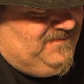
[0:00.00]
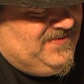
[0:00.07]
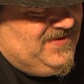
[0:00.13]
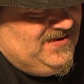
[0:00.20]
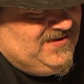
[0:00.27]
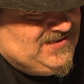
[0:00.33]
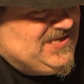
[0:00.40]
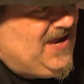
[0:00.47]

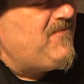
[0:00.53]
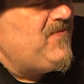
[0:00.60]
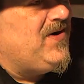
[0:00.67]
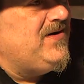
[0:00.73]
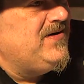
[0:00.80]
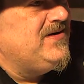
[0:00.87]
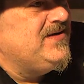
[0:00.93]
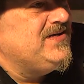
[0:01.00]

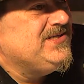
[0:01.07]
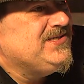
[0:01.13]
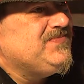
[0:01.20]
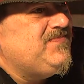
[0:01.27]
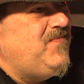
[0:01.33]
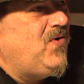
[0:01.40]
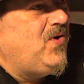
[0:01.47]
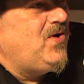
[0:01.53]
Severin
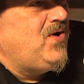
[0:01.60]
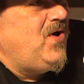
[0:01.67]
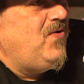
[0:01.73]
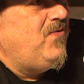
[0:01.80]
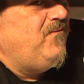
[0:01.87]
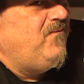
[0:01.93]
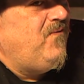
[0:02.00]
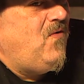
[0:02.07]
is more
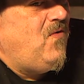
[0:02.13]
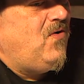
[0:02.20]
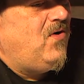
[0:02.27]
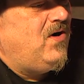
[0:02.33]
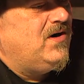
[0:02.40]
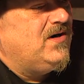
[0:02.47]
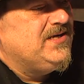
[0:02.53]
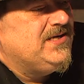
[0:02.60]
known
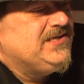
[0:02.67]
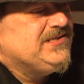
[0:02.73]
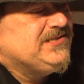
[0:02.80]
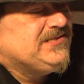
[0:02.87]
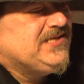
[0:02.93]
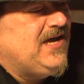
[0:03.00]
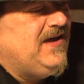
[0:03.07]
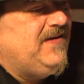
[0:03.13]
for
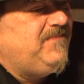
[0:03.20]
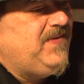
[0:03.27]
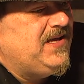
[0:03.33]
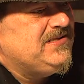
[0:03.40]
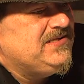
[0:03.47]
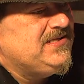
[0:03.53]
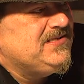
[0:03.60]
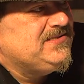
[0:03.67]
his paintings